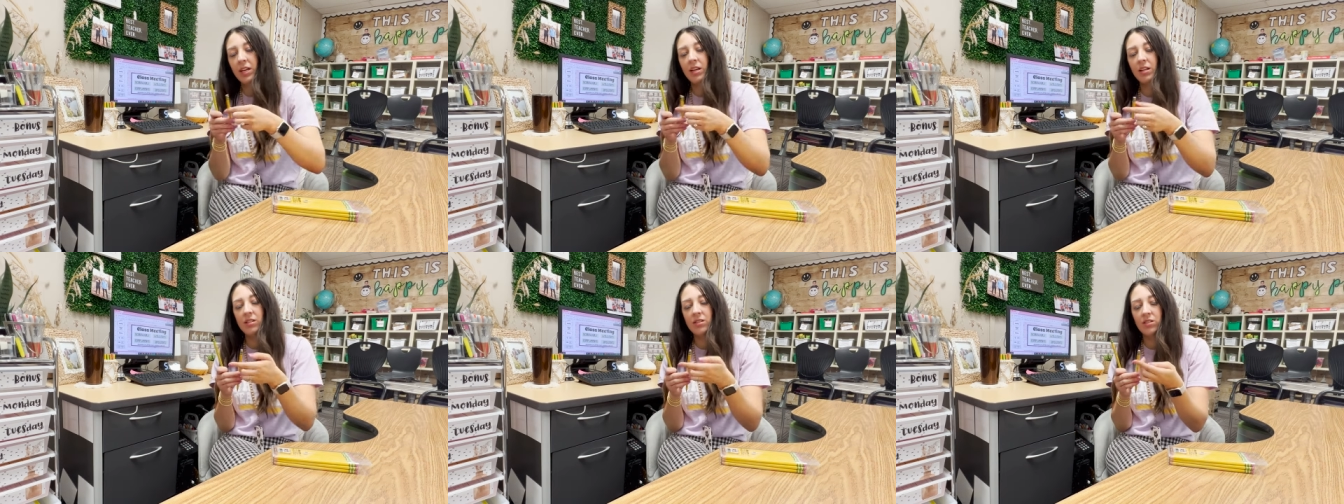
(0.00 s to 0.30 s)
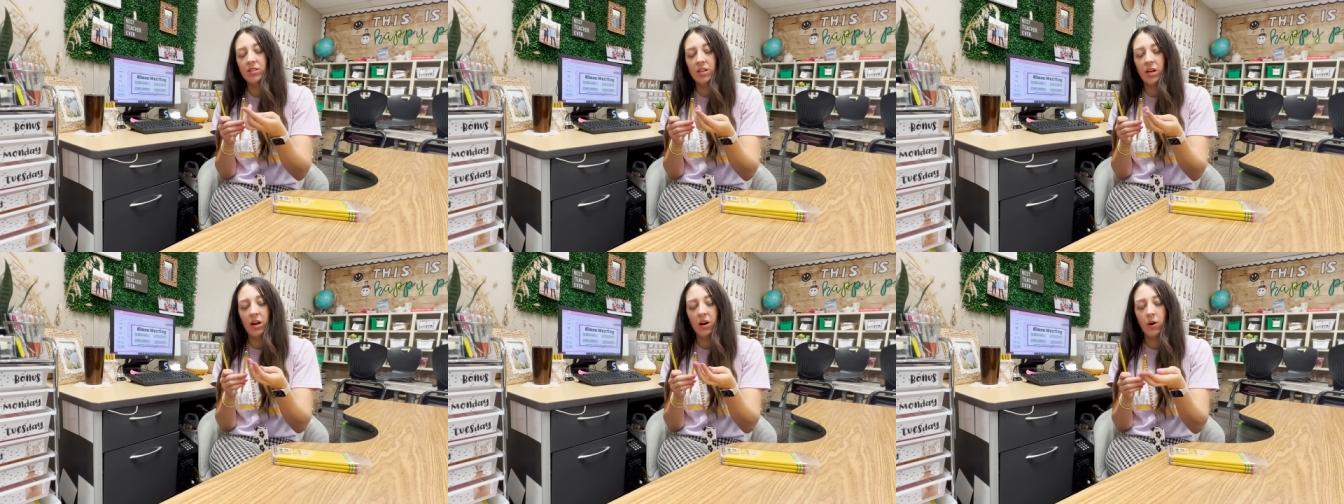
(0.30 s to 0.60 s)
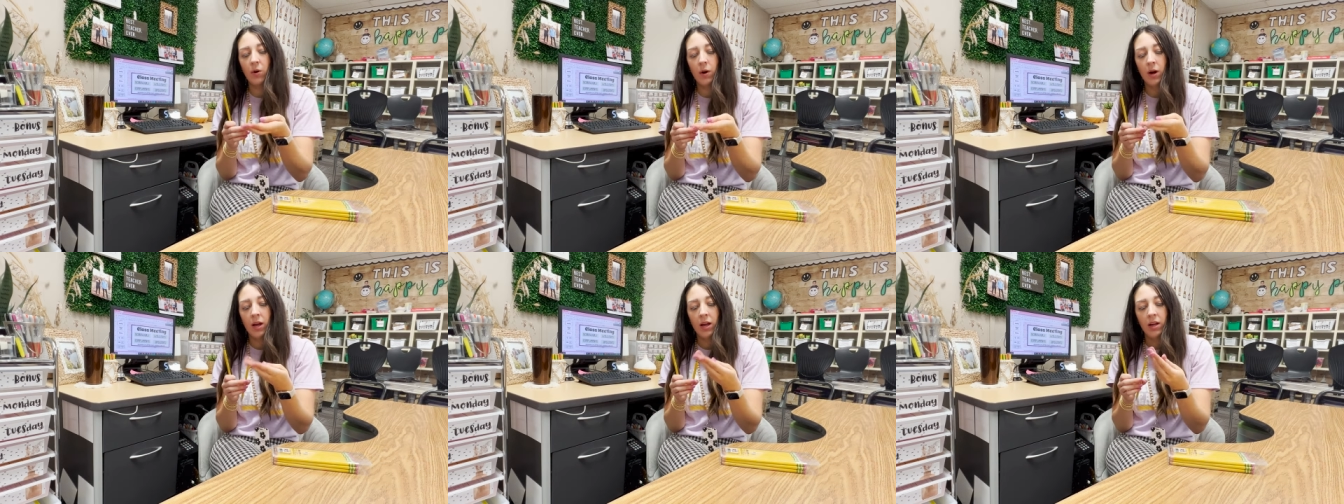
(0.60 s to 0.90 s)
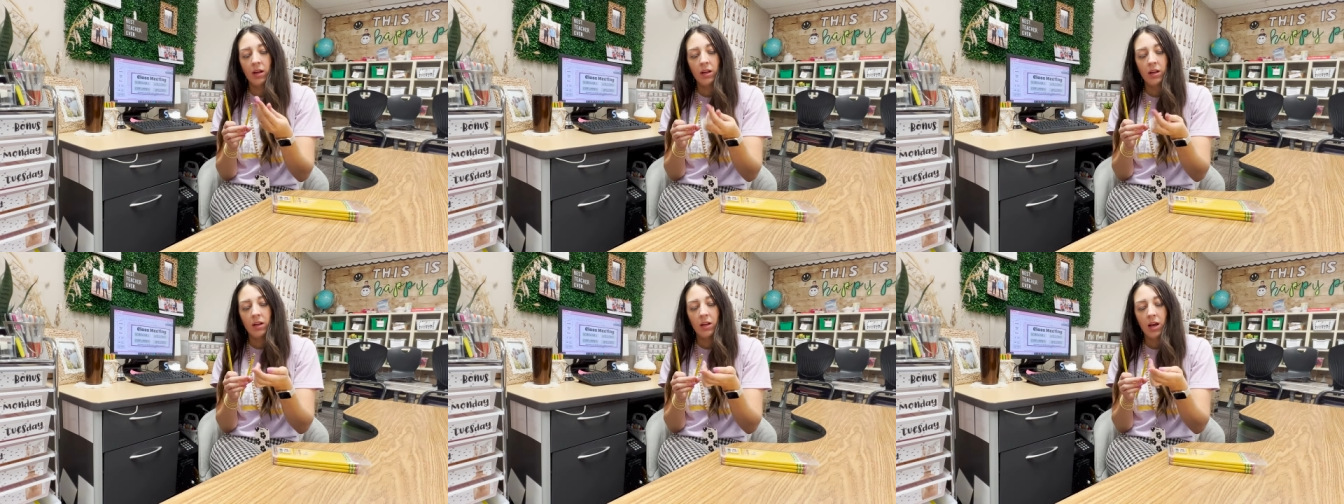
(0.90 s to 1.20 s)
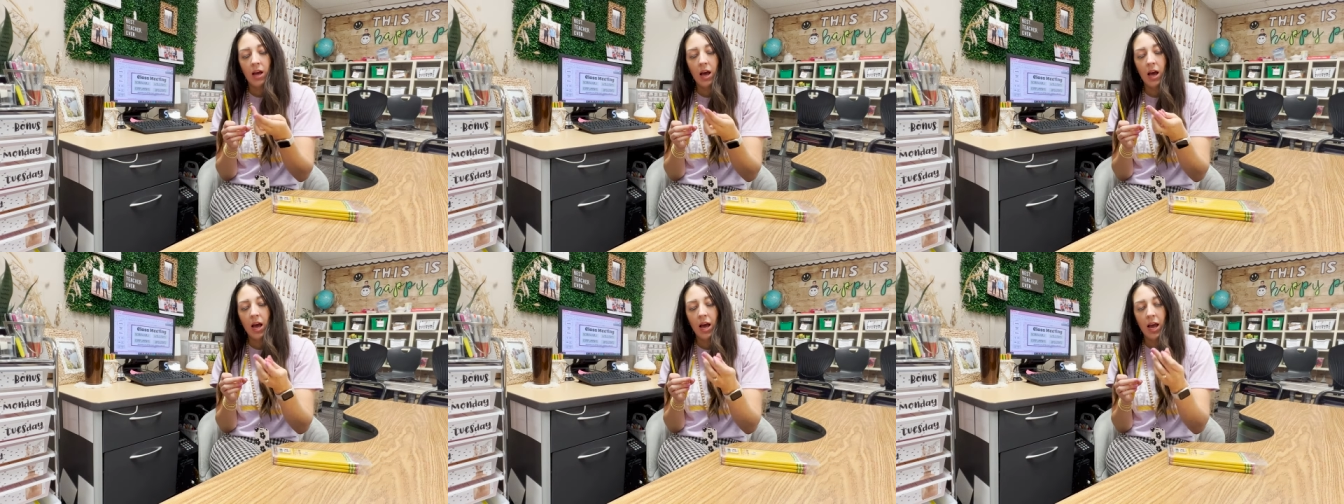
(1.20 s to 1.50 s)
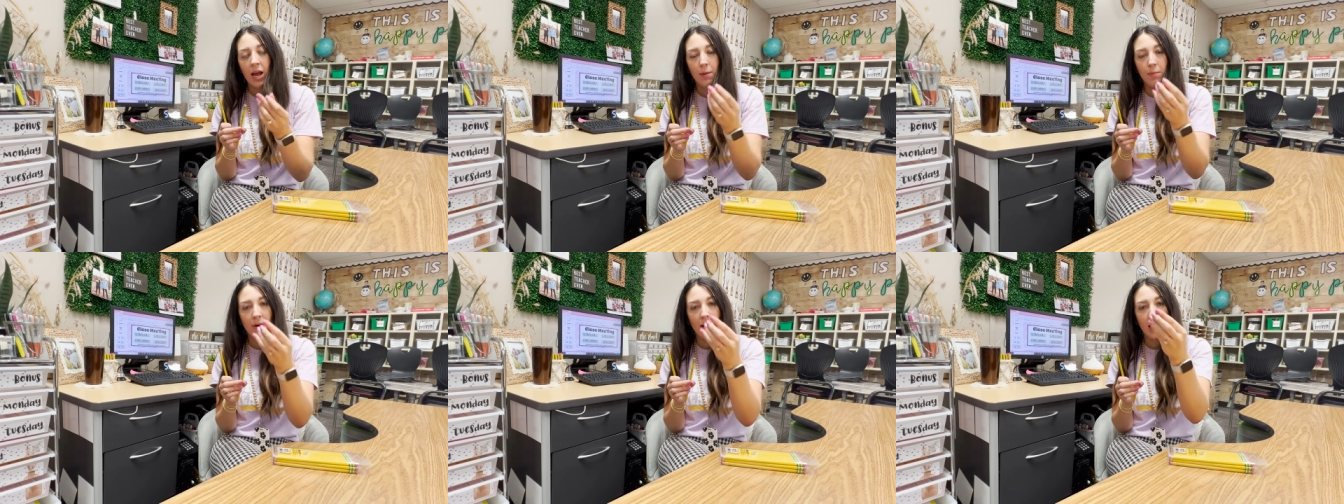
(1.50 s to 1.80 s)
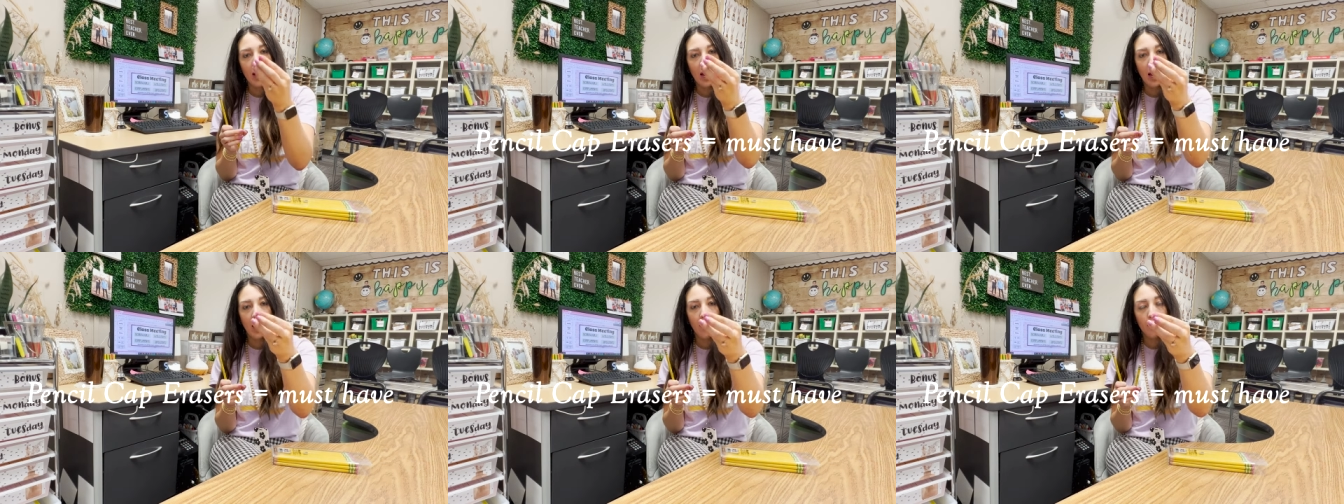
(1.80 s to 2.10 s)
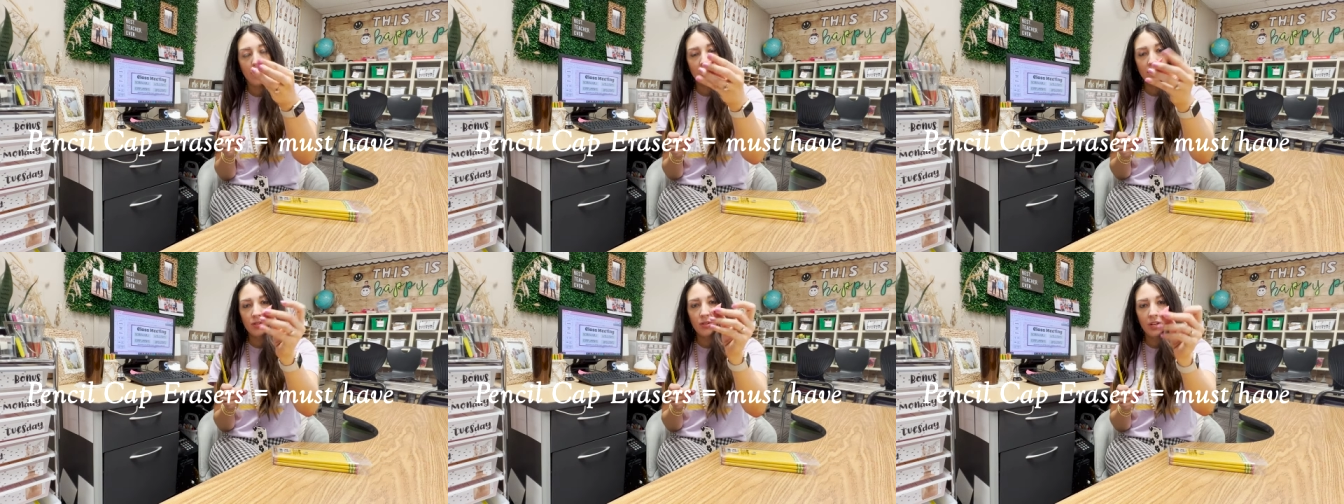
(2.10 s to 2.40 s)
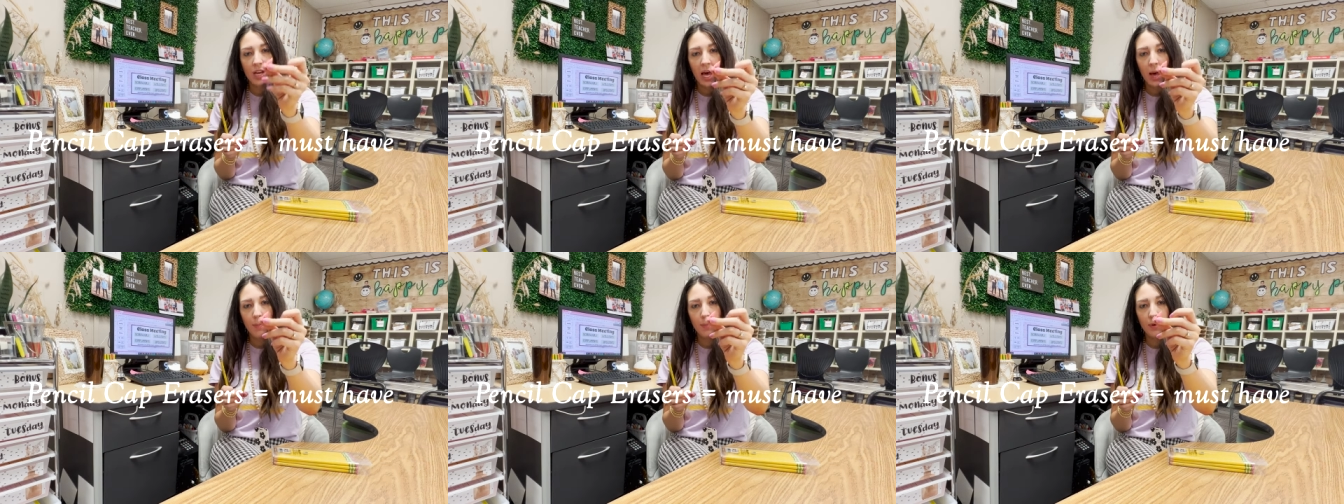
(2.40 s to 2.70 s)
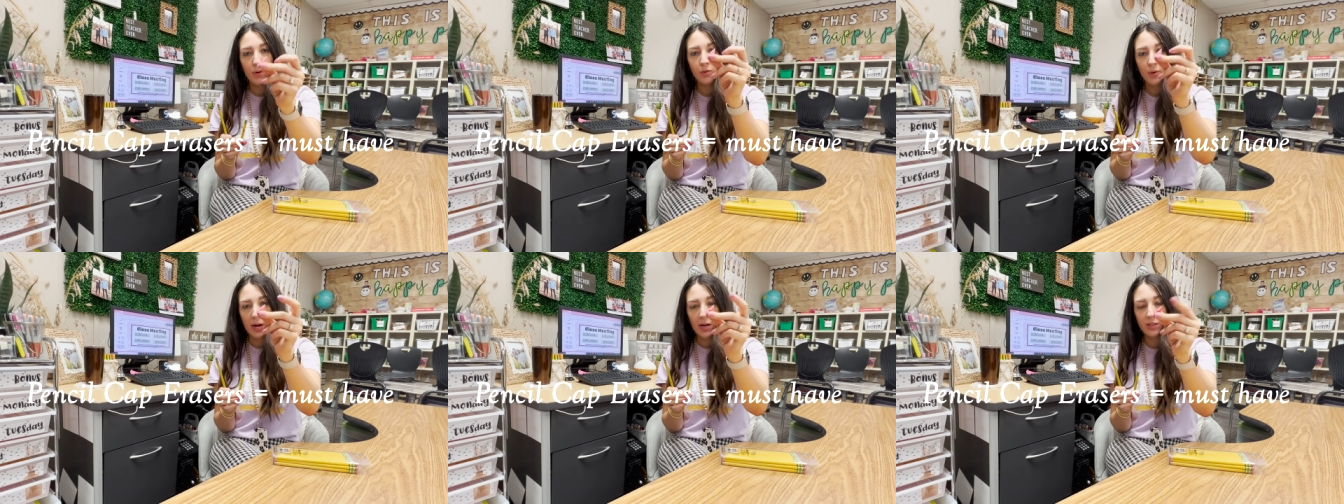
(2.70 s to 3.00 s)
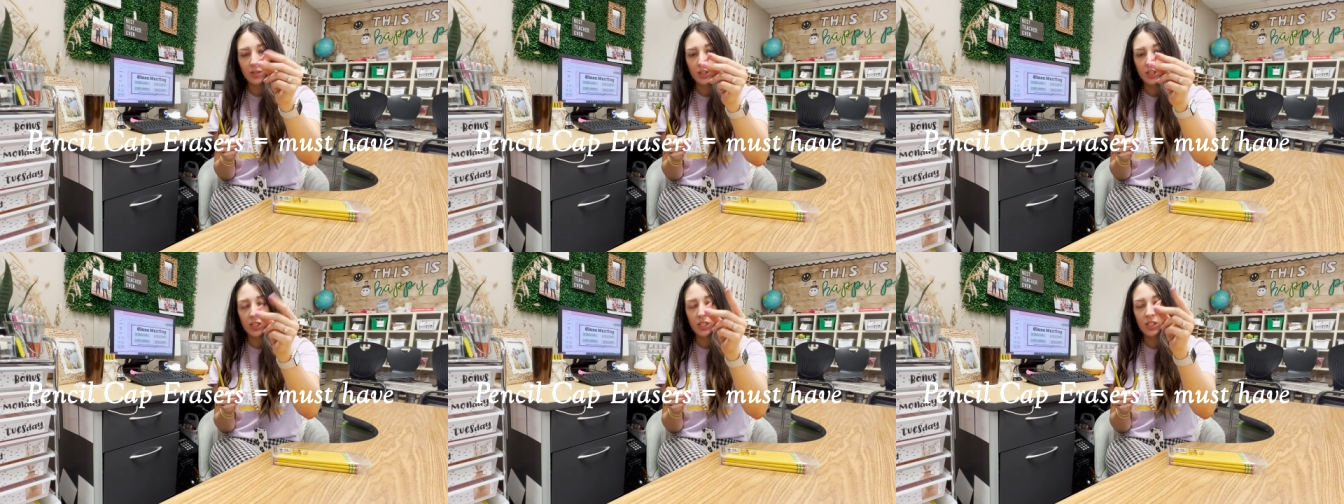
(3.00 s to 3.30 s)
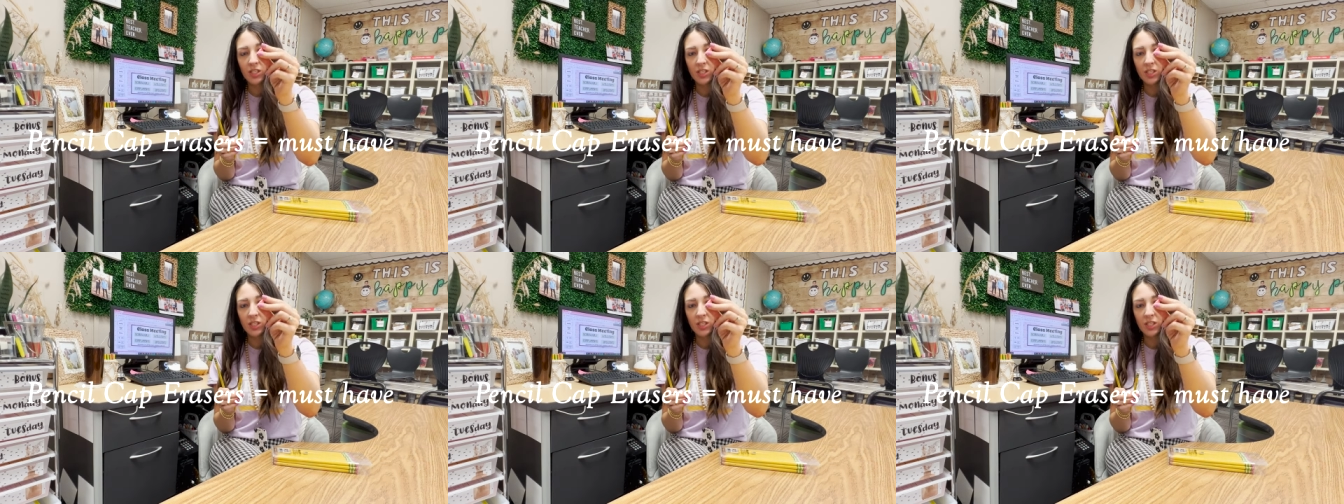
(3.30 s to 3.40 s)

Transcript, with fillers: And so I buy pencil cap erasers.